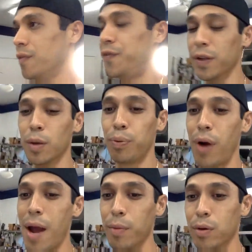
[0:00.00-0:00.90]
filler
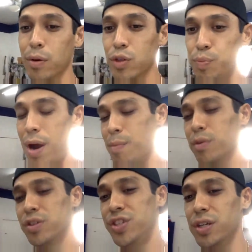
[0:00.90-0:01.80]
primers,
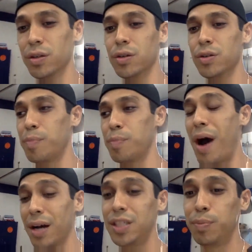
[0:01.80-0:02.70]
primer sealers,
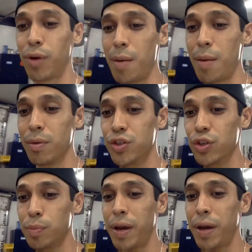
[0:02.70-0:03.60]
epoxy primers.
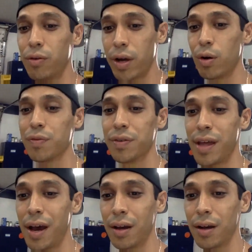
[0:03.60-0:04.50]
You could paint right over
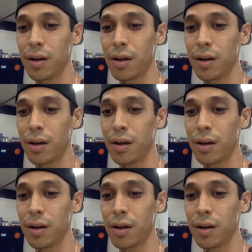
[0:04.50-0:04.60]
that.